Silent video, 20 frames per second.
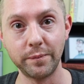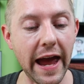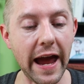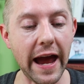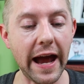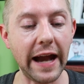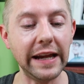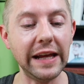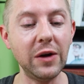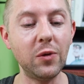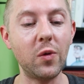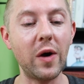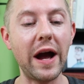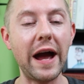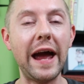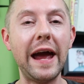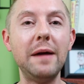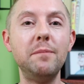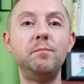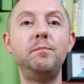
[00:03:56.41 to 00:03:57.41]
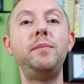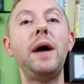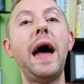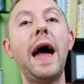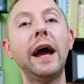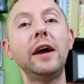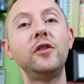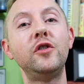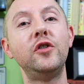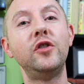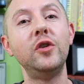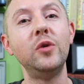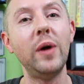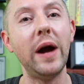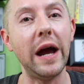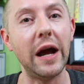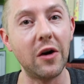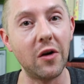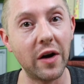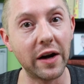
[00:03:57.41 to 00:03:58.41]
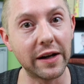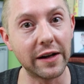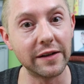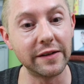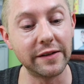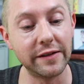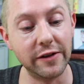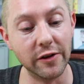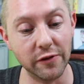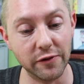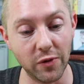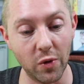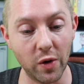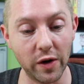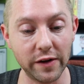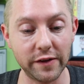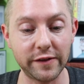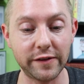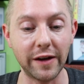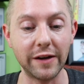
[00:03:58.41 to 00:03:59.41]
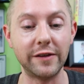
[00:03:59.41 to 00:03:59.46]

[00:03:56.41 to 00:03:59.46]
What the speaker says: Anyway, back to Erika's divorce.